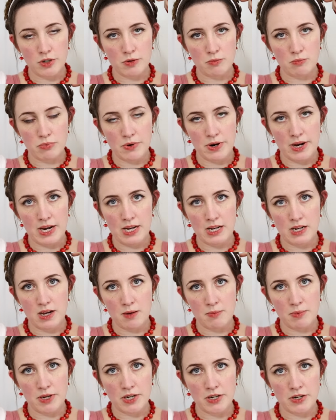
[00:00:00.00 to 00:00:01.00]
your braid
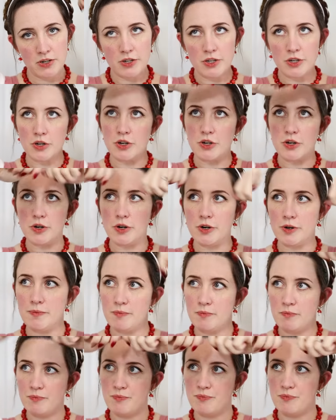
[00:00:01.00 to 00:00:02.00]
up here, your
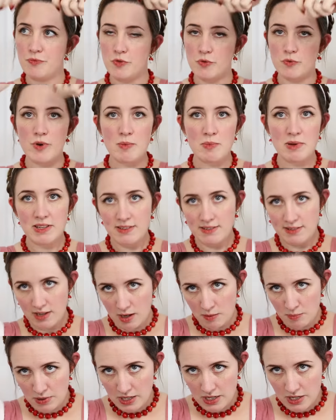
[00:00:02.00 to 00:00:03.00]
ribbons
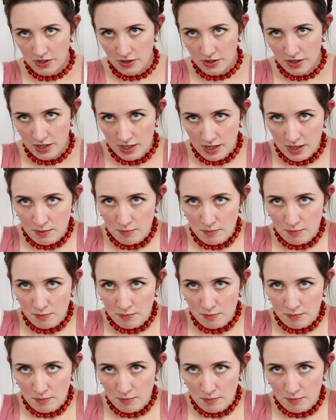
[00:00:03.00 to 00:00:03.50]
up here,